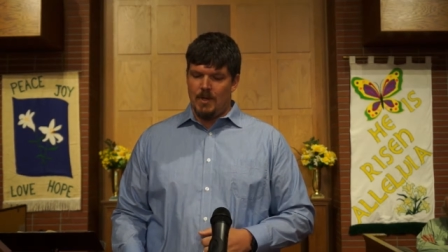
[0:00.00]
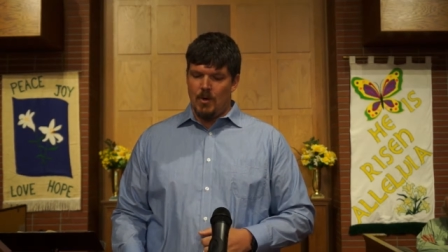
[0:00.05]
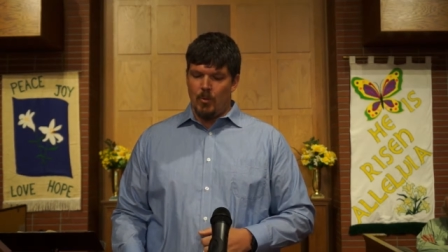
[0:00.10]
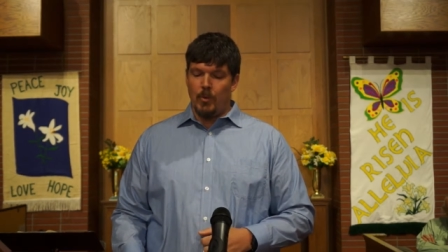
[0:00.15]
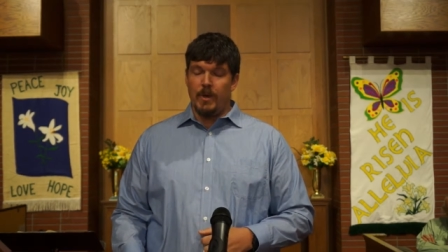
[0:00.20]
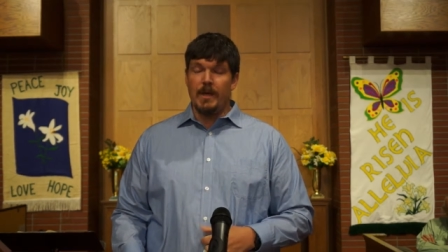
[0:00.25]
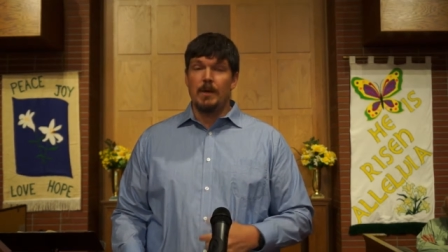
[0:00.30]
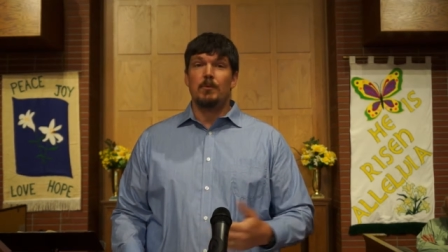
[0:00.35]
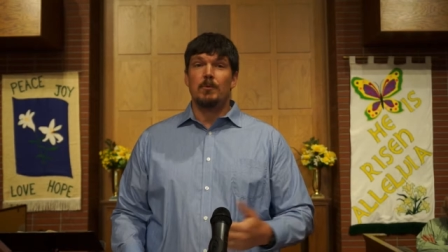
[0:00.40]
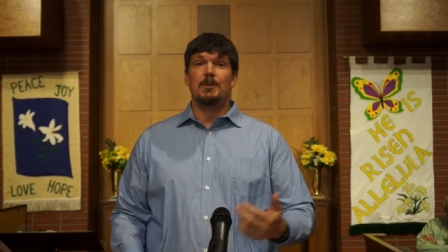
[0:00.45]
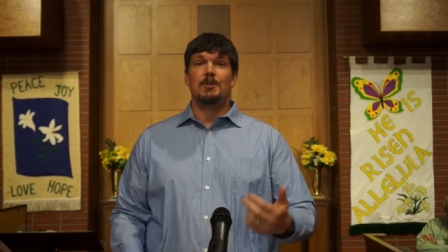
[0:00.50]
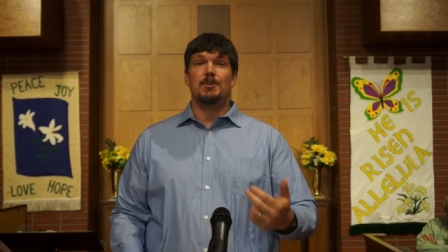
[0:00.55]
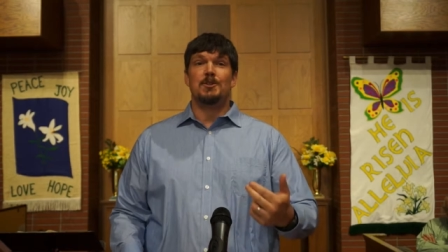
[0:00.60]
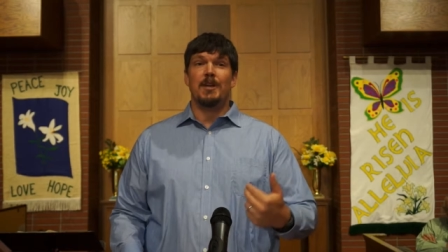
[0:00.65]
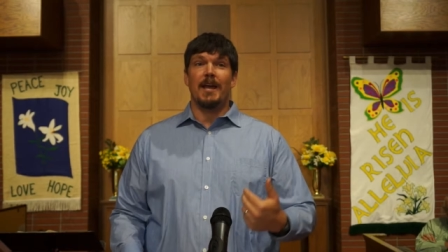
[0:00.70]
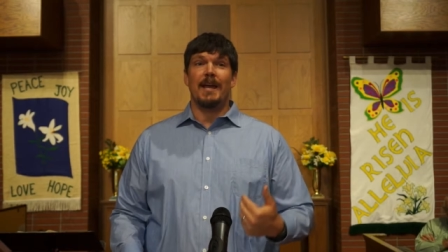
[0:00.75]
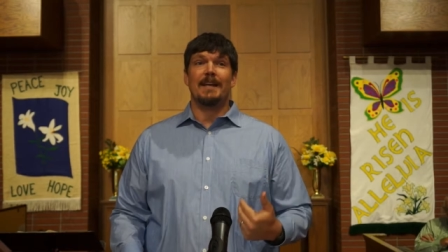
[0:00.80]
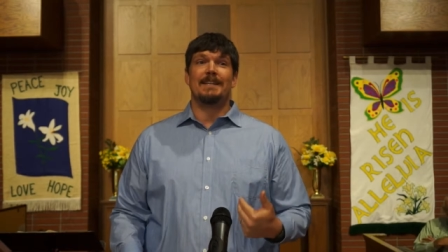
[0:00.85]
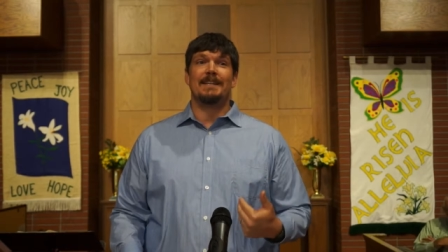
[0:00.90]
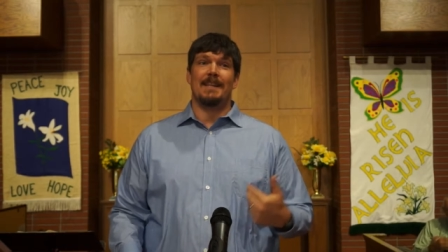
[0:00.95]
We
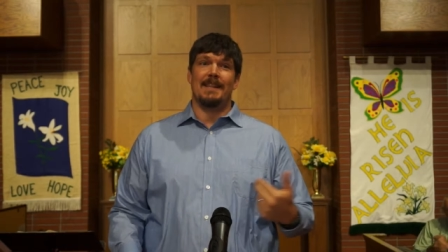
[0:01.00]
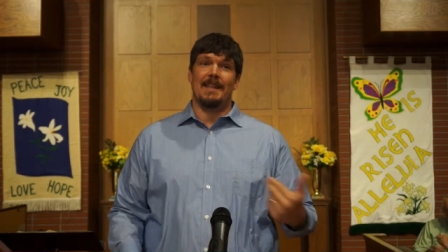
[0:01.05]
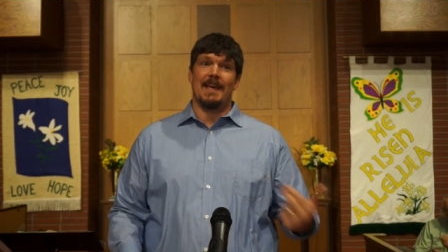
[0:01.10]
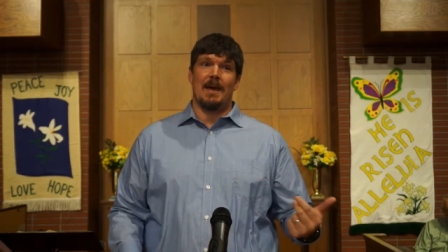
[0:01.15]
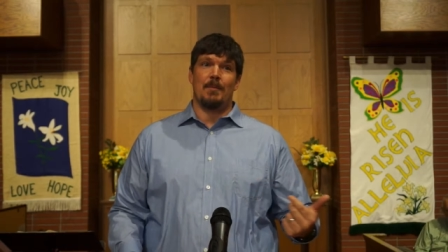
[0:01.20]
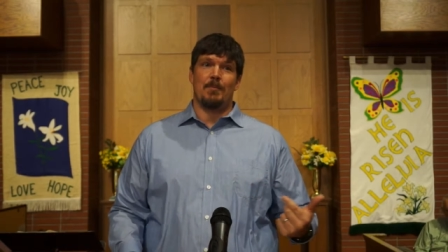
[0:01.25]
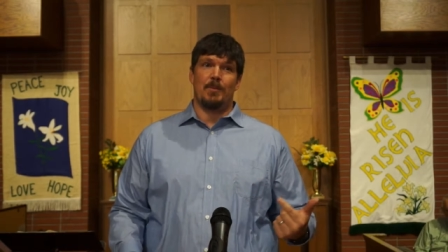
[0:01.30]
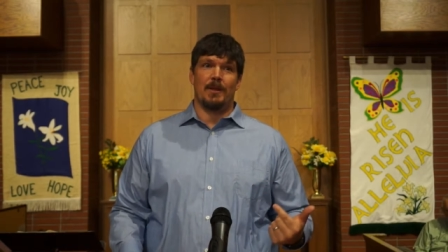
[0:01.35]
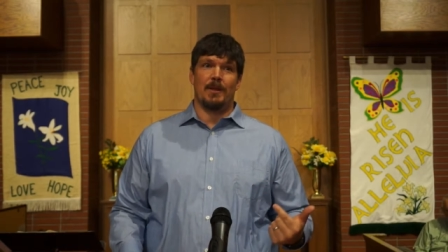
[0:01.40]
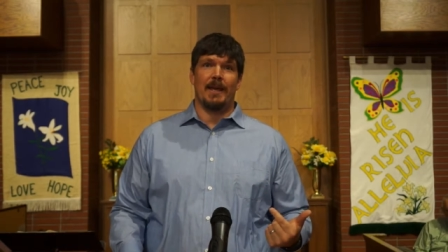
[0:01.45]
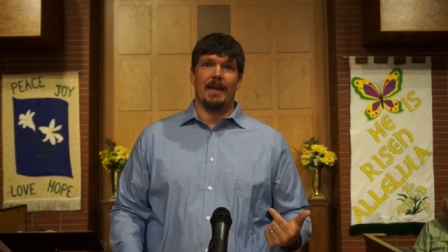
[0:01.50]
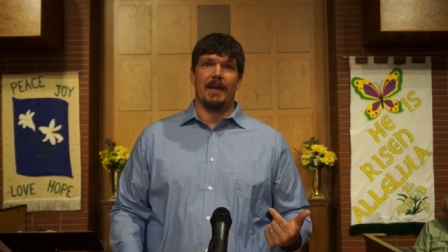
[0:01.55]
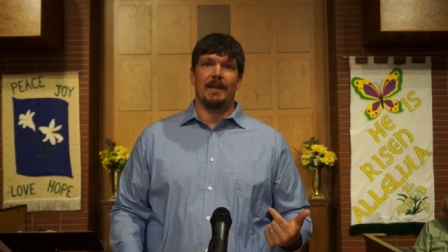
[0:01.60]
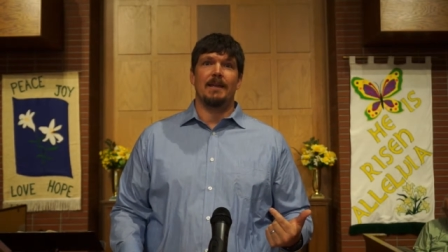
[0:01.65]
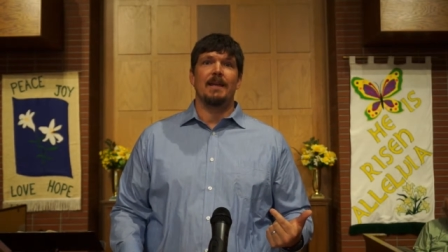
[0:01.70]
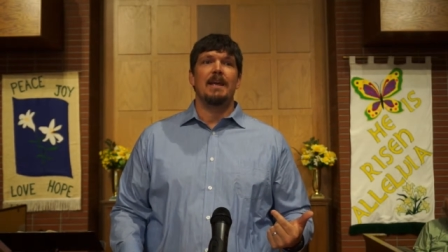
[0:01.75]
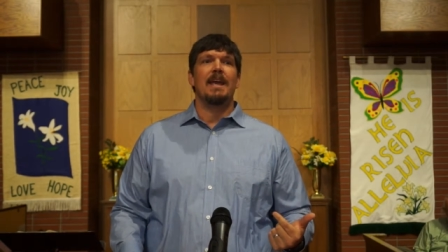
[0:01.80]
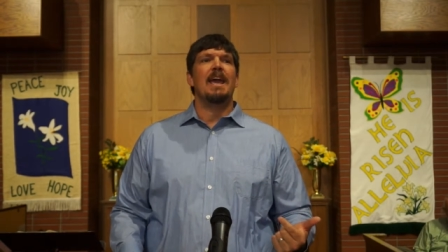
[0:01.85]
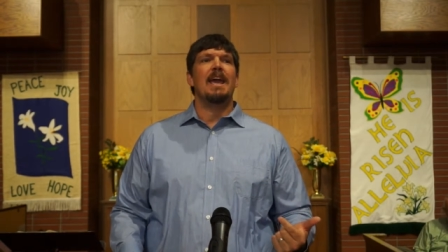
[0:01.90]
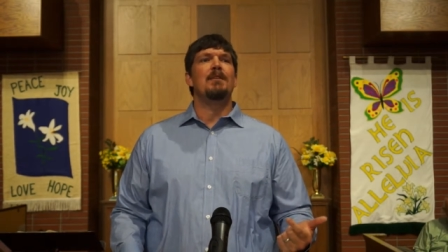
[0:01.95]
rejected that
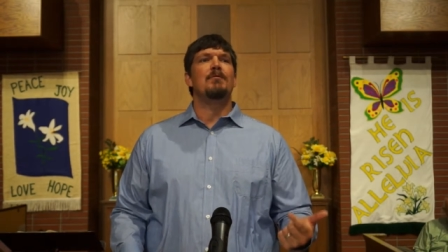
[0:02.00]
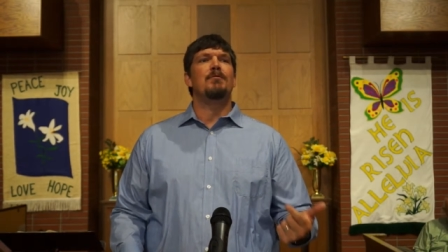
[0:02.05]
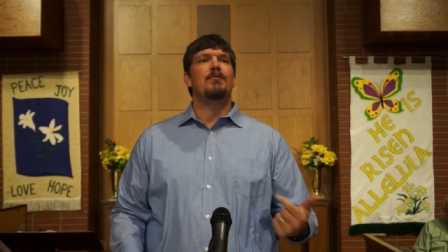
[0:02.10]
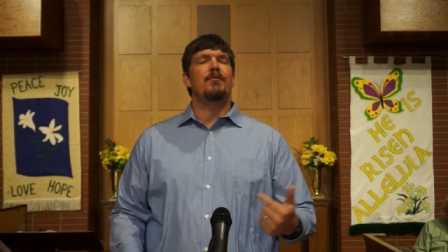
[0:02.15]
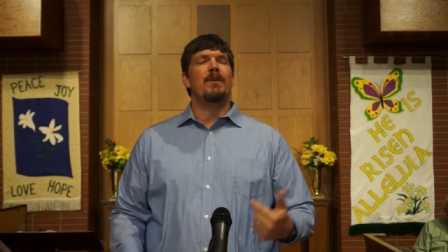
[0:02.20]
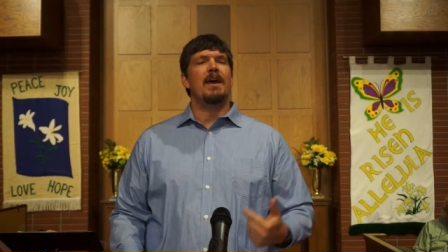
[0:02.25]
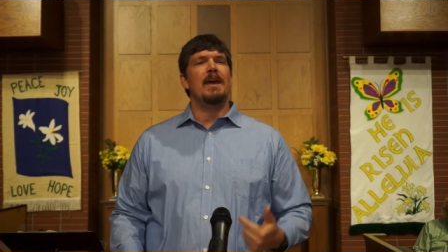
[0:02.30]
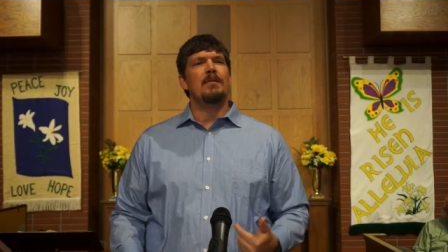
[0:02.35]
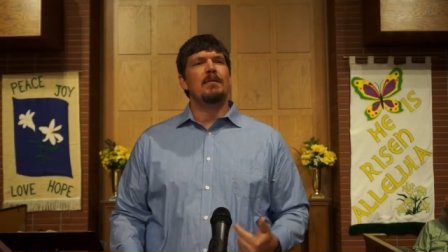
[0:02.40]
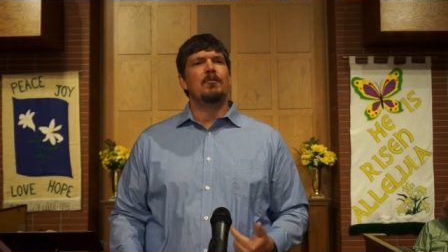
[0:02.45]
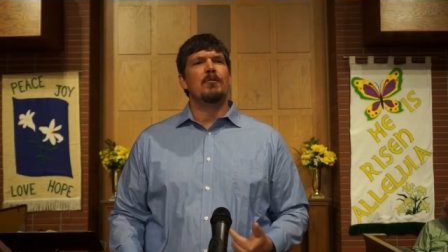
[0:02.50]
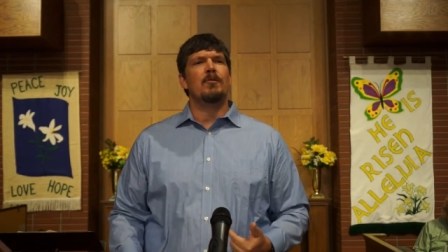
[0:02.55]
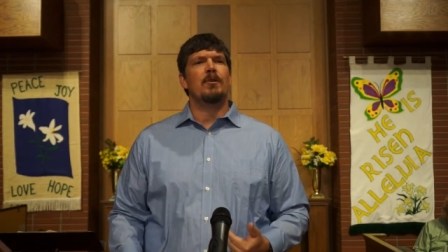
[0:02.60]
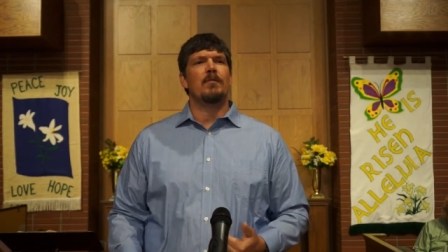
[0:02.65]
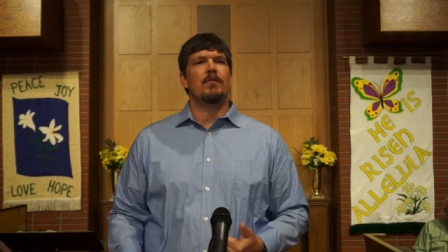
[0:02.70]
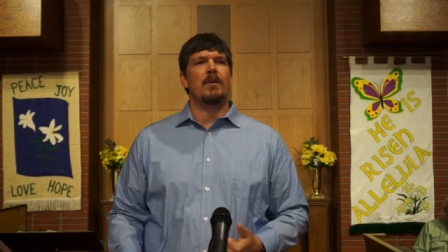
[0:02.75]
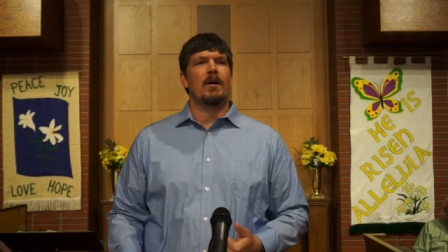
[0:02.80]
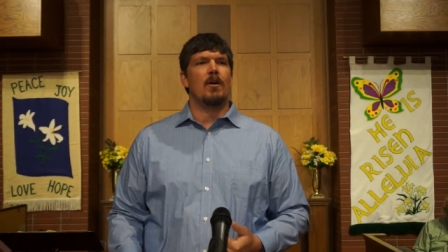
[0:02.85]
plan in favor of